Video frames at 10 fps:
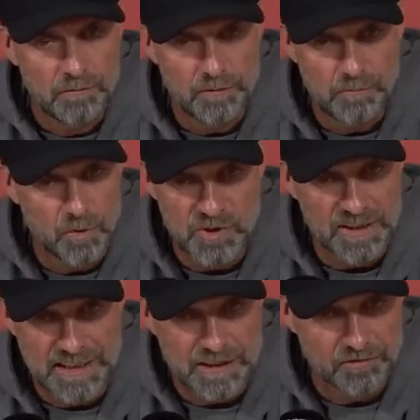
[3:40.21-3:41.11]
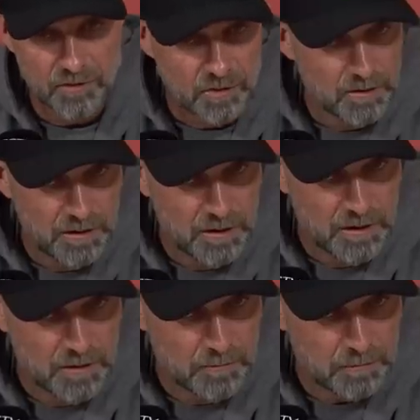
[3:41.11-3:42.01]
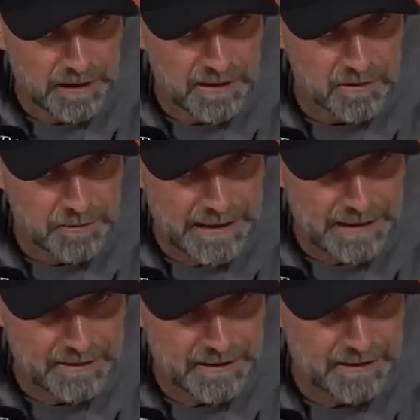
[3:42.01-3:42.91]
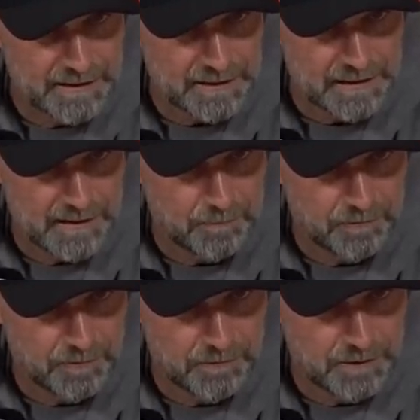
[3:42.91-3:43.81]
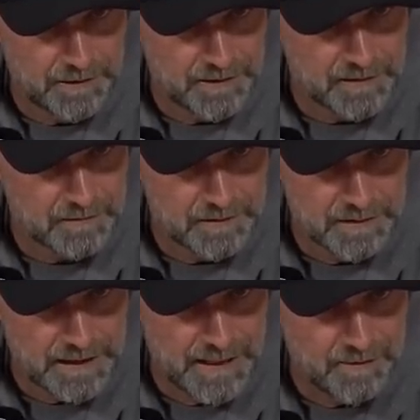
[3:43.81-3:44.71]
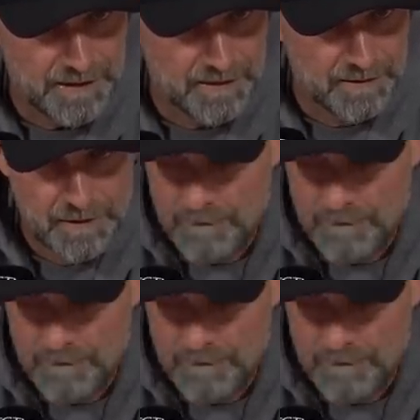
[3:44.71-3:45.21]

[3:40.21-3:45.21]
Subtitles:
The most successful players we had here at the club, for at least since I'm here.